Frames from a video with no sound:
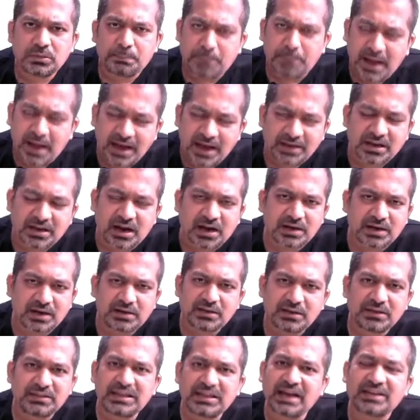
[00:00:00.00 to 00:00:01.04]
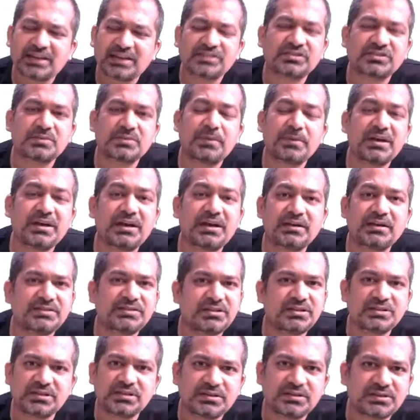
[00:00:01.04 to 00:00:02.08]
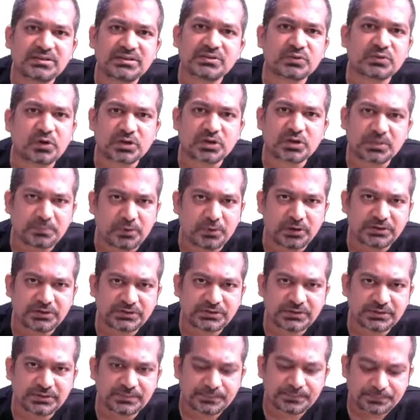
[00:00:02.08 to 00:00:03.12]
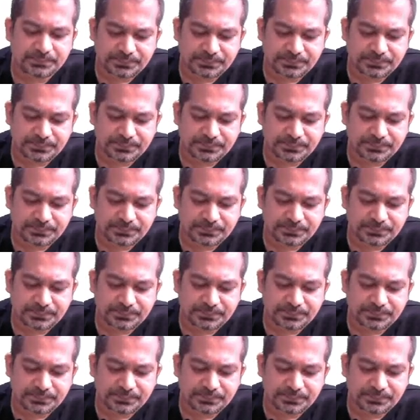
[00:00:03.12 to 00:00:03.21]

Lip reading: PAN card, that is simply a decision, it is not a policy.